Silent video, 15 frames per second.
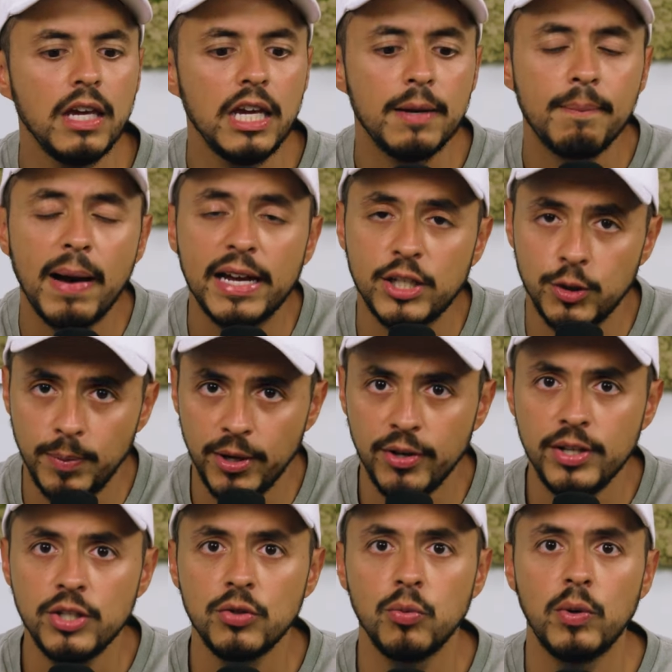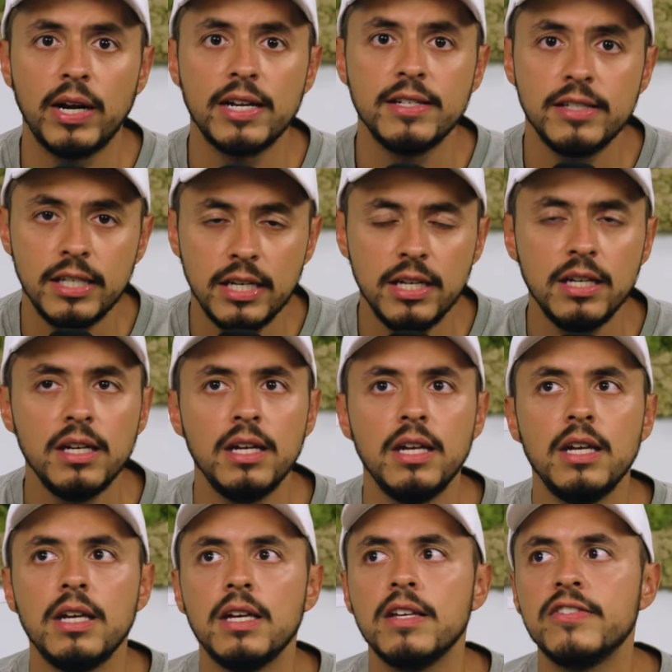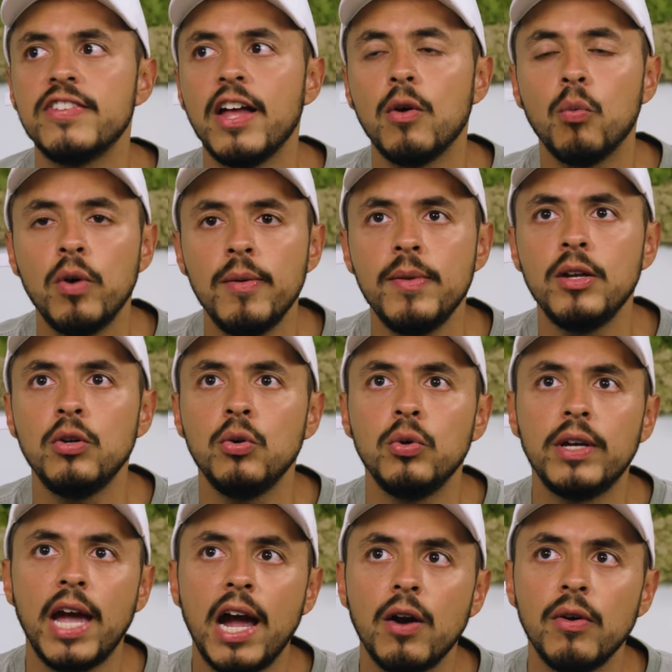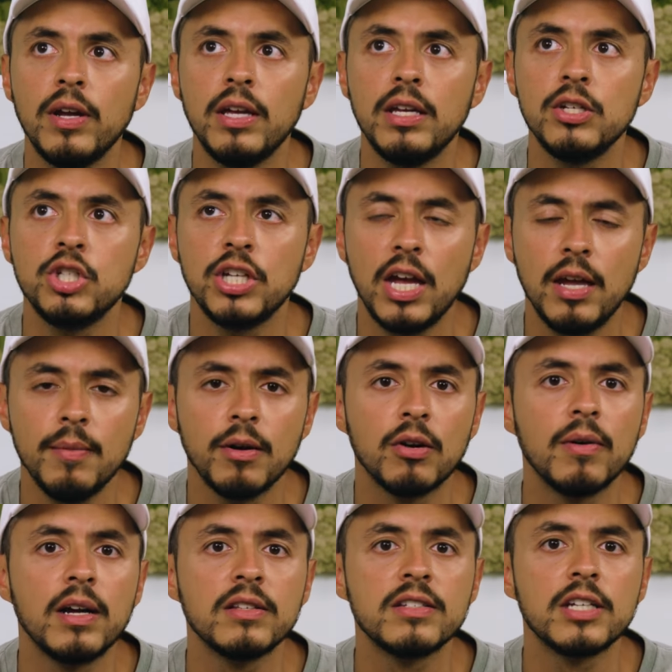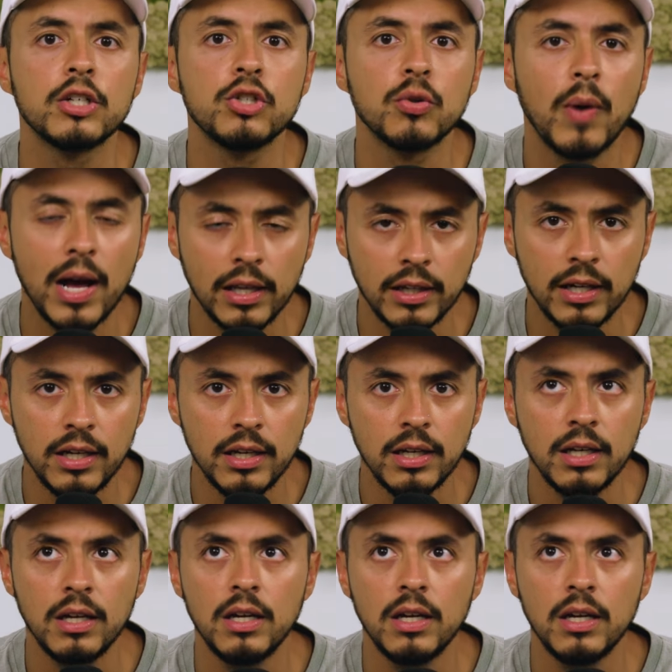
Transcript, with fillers: In my experience, what I see is that women who carry shame around sexuality,